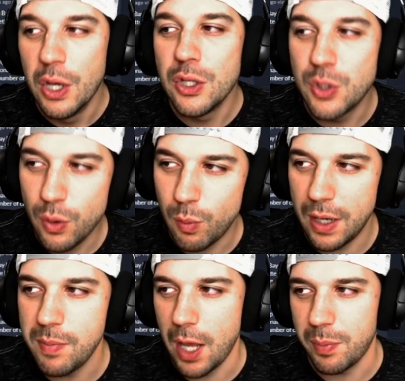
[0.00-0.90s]
to the running
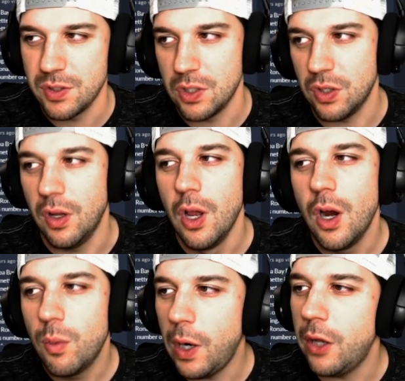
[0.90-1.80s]
back position.
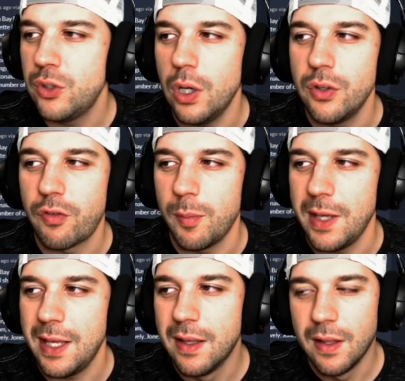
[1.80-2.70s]
Ronald Jones for me